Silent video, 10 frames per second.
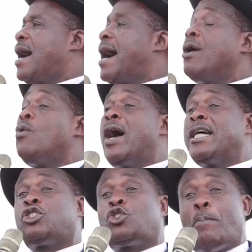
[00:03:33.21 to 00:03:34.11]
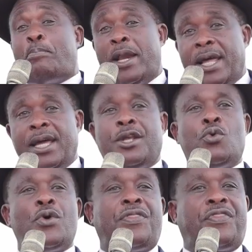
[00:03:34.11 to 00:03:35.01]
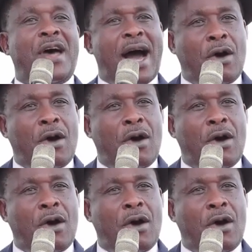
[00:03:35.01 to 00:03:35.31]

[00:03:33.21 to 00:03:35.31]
I want to plead with